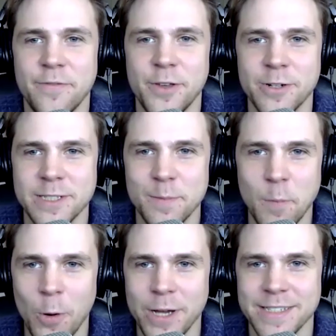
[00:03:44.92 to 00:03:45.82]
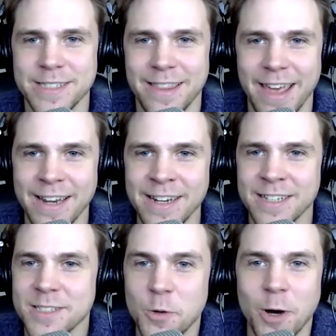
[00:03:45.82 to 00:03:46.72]
if you're as poised then
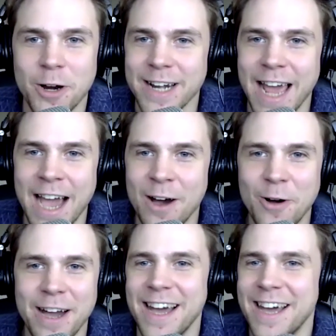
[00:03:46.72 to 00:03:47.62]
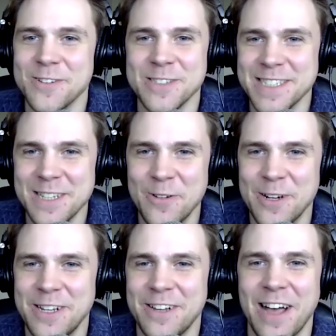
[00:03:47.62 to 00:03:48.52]
as you are now, I don't see
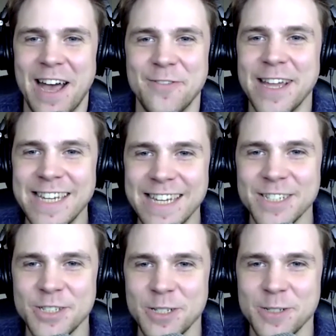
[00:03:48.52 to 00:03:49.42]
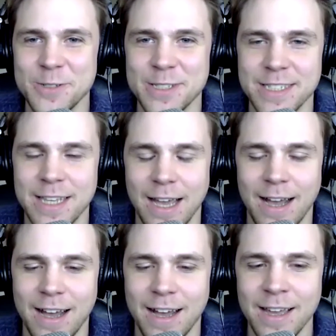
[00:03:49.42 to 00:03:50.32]
where you'll have any issues.
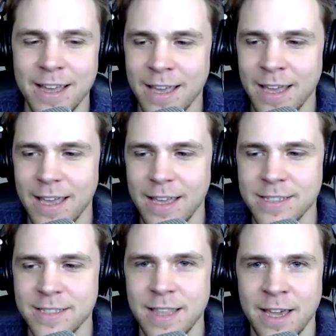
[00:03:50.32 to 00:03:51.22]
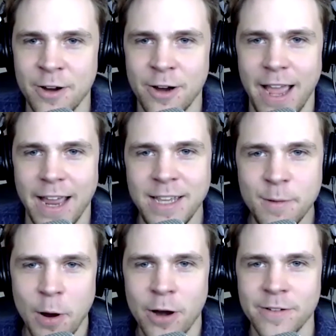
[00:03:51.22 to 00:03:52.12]
Is there
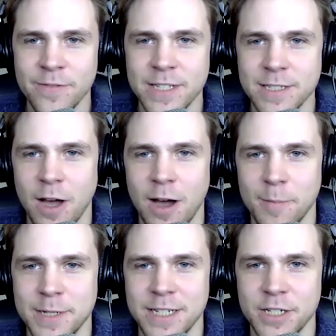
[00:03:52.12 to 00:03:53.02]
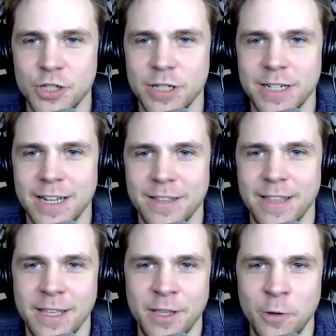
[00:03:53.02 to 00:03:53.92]
any part of this competition
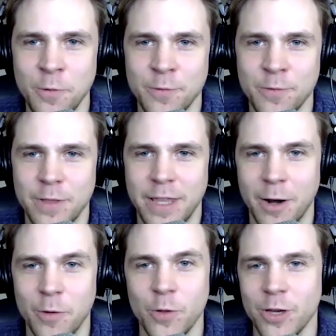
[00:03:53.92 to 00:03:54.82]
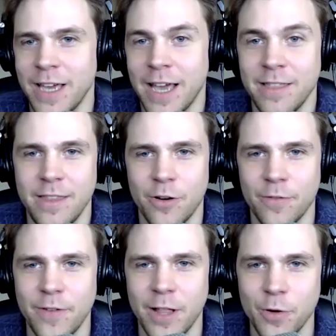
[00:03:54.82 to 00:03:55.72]
that looking at your
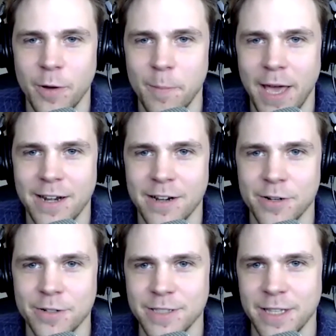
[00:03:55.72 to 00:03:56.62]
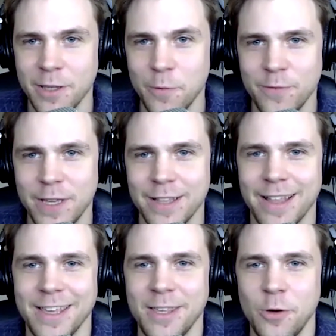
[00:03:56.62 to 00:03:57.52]
fellow competitors that you feel
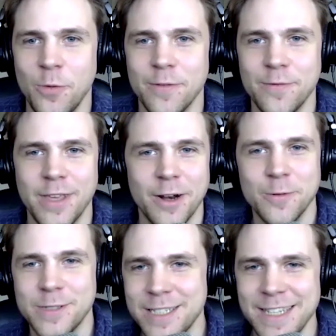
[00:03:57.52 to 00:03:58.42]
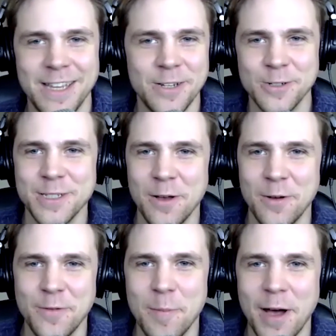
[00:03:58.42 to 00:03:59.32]
like you have, set
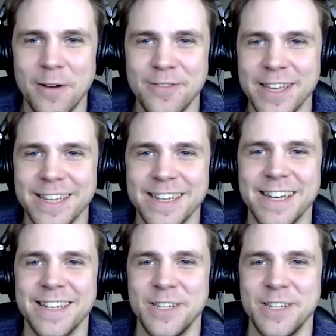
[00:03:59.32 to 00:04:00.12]
yourself above in